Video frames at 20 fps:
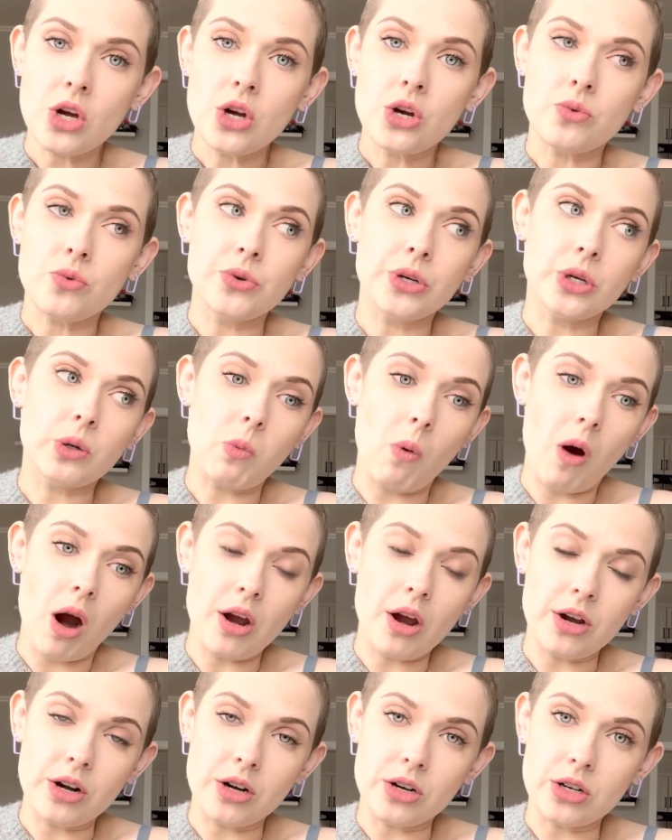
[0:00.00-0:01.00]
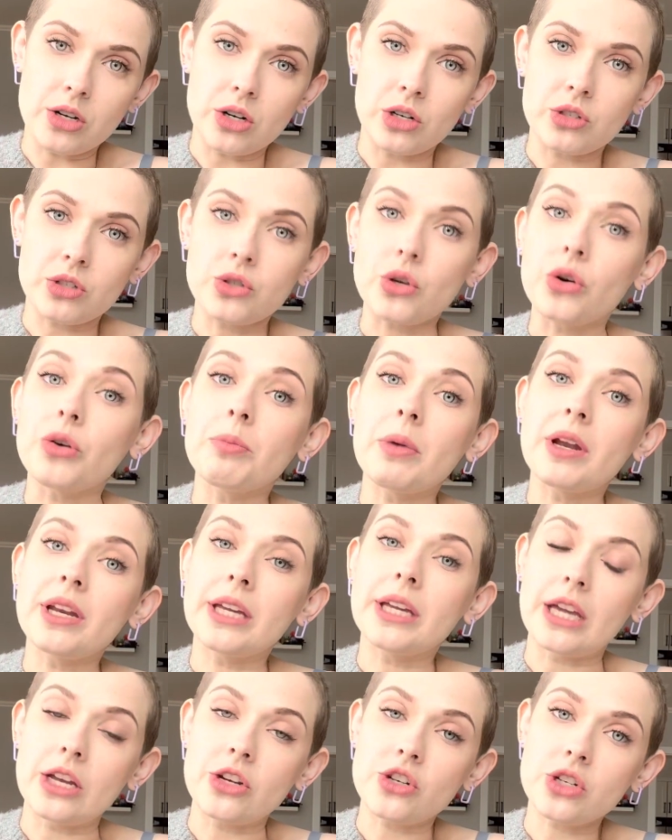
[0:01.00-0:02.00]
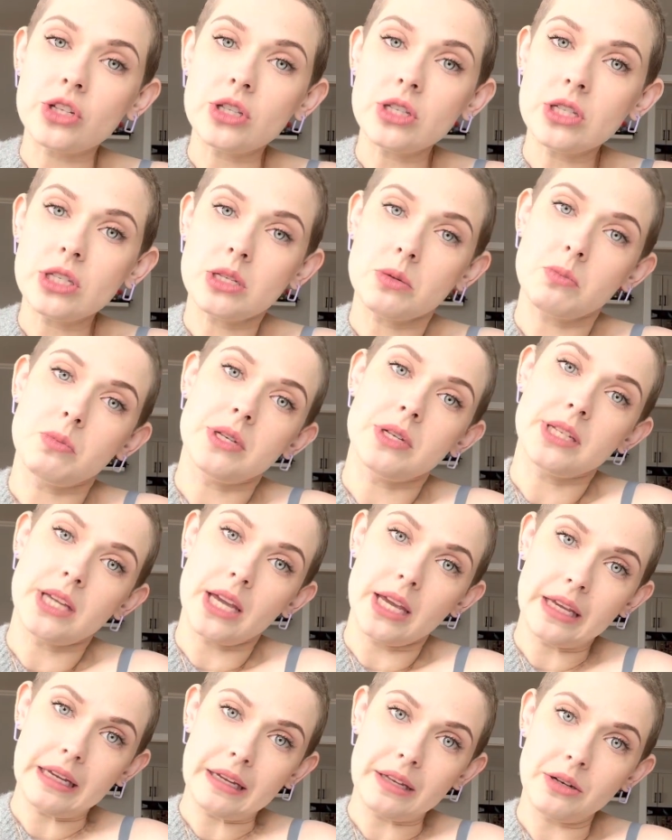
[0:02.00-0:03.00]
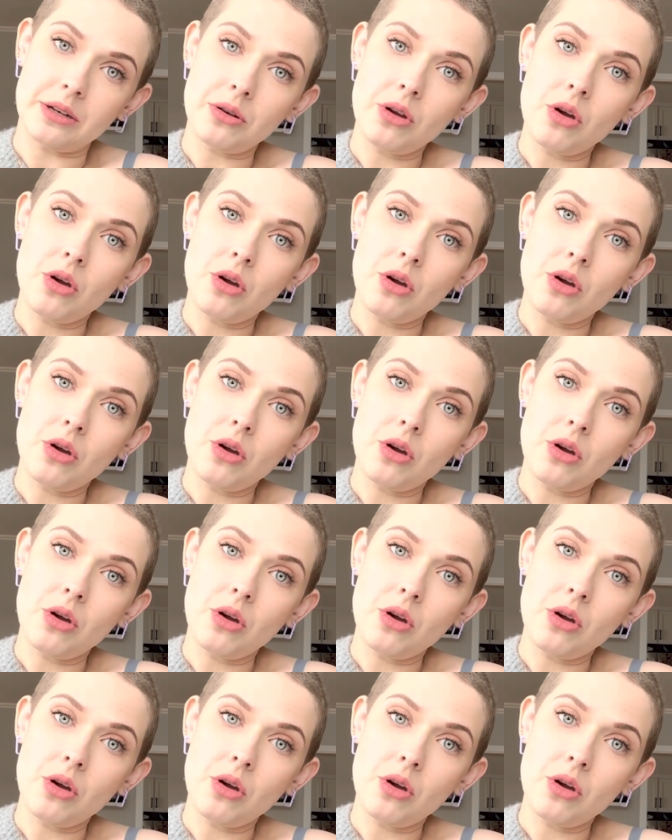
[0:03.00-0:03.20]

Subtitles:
require certain medications to be taken